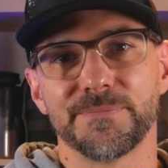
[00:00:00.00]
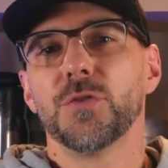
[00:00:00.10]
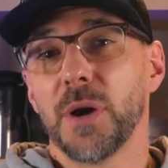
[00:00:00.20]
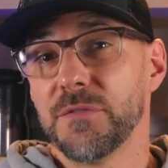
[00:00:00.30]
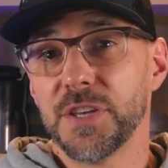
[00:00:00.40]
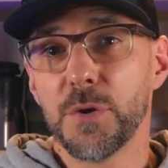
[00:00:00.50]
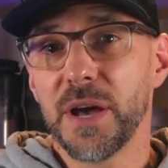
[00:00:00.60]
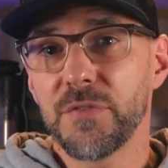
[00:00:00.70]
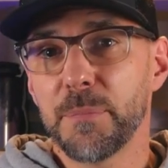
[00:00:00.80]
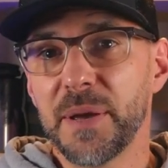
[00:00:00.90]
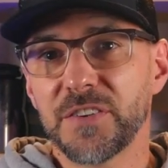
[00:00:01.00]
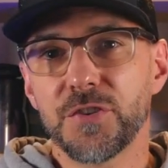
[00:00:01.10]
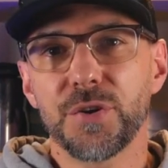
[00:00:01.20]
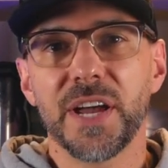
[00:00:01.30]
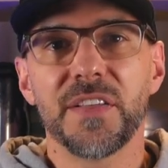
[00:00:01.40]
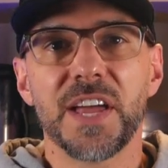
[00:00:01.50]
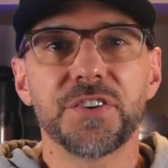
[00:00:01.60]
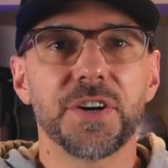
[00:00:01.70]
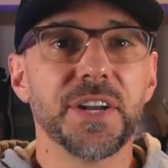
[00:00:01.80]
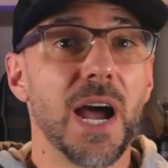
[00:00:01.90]
So have you ever picked a trail that
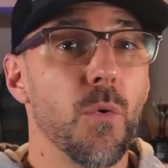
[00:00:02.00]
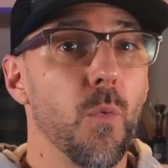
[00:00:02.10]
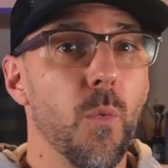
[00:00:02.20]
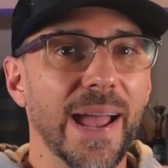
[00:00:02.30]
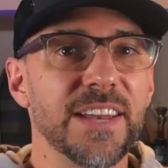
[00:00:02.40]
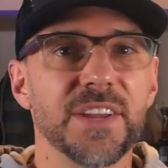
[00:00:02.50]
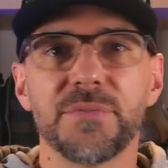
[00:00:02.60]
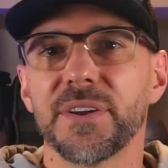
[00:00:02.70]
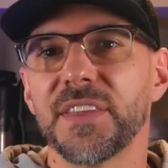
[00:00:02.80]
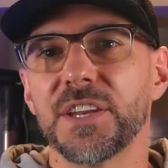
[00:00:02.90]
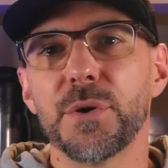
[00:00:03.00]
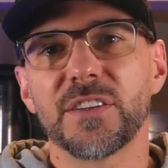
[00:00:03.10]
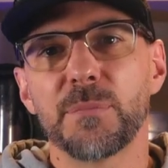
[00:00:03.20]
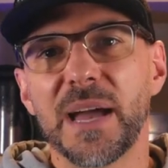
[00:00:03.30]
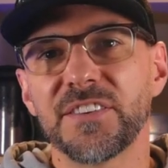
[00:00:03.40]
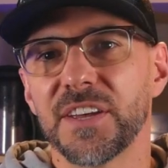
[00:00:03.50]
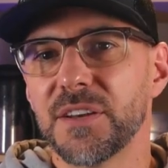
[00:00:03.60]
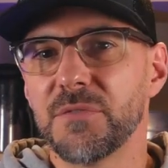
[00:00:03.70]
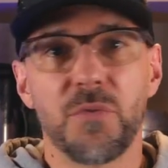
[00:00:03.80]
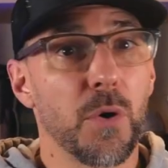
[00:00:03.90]
turned out way different than you
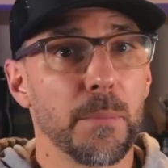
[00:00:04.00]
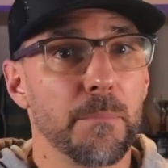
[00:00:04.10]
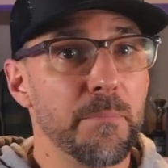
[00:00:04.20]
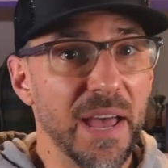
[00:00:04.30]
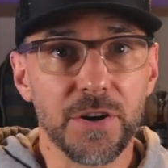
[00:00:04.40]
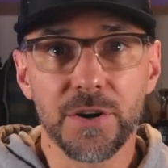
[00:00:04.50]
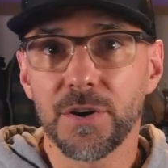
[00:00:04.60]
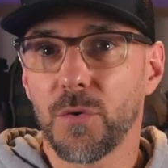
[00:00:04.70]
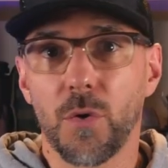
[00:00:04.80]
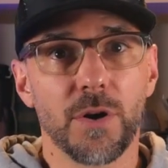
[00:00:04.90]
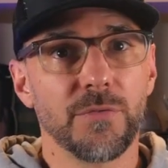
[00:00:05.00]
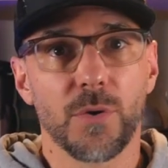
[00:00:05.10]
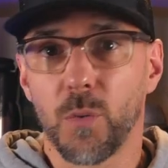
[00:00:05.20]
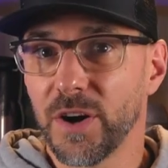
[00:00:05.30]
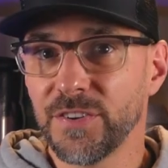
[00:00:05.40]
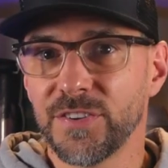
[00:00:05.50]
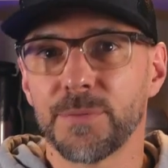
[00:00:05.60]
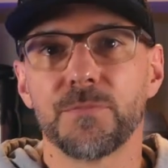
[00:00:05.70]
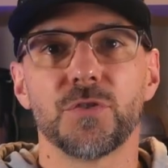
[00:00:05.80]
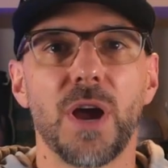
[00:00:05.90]
expected, for better or for
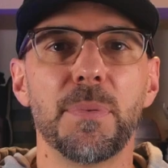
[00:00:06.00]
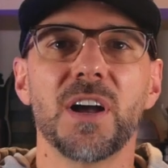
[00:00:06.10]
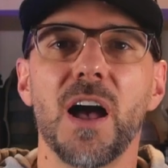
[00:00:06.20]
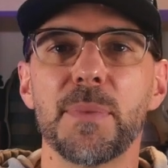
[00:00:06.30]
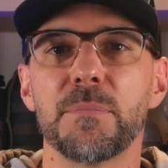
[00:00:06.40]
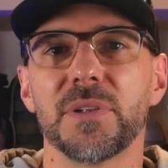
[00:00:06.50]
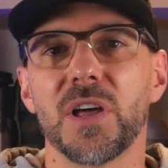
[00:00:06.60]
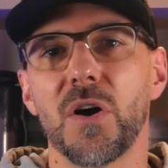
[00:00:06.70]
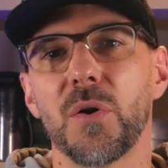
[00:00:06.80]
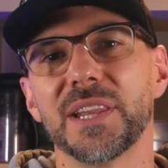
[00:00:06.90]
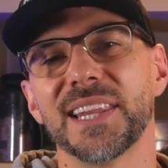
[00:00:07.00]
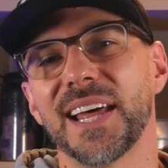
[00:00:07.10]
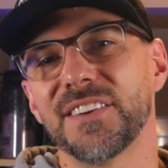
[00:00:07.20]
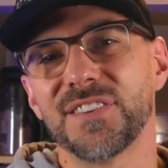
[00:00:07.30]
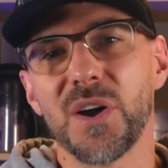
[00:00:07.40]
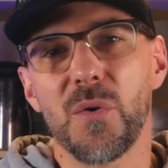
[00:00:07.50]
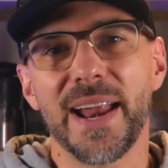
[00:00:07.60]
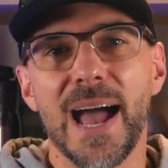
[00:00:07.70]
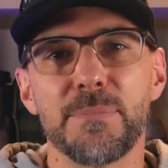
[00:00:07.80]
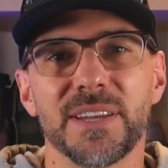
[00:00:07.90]
worse? Drop a comment below and let us know what
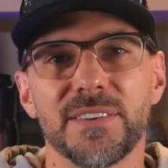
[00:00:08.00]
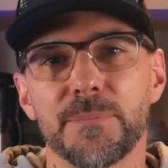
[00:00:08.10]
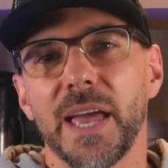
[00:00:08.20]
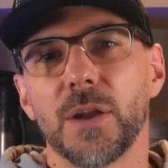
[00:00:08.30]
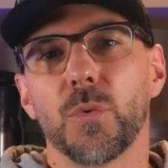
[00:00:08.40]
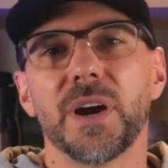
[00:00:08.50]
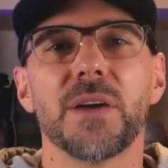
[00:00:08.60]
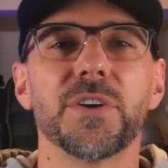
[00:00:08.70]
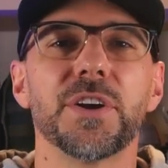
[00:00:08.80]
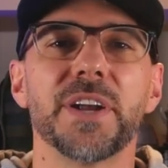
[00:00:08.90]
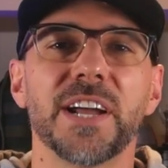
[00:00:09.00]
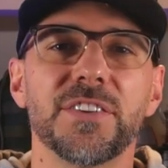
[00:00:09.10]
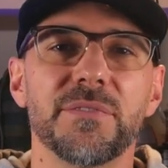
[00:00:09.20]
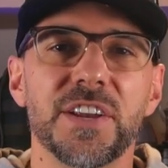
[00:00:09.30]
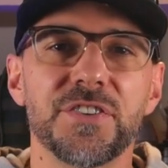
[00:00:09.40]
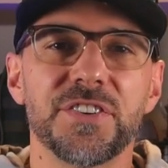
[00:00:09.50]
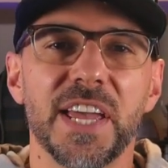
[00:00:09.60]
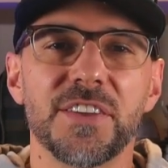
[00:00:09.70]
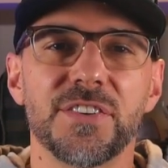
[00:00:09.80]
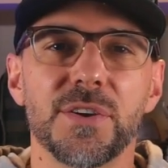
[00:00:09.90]
happened. And wherever your next adventure
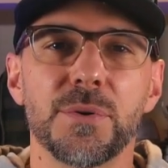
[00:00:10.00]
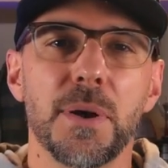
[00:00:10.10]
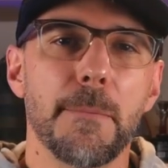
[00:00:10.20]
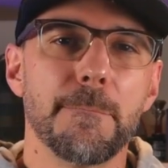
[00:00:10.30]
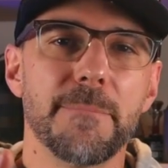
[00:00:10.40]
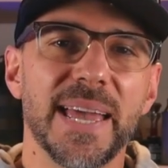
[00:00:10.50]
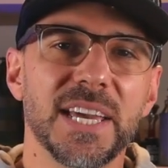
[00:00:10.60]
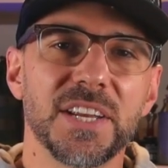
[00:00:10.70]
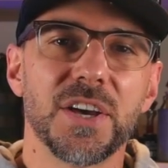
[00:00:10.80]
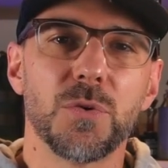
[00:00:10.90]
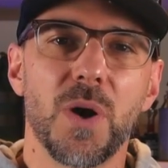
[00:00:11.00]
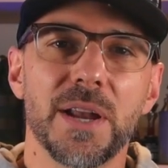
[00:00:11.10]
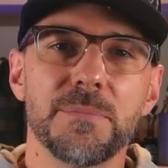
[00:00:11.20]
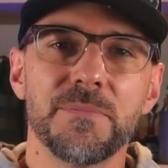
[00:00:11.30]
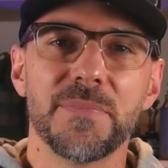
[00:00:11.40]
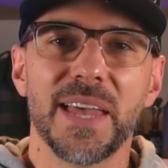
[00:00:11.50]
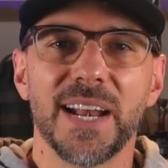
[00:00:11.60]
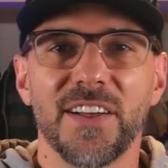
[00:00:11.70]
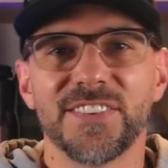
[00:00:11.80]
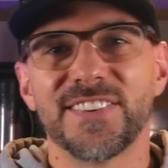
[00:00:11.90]
takes you, make it a good one, and
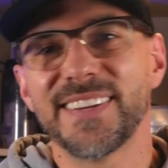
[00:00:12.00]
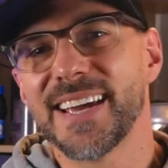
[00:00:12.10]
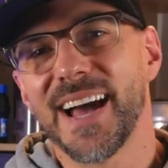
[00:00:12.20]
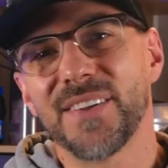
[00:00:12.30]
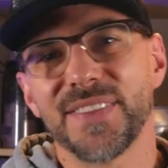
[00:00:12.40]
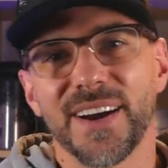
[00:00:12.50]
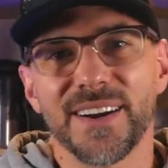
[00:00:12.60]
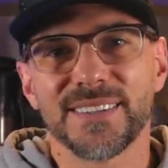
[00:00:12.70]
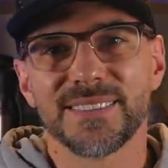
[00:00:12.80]
I'll see you out there.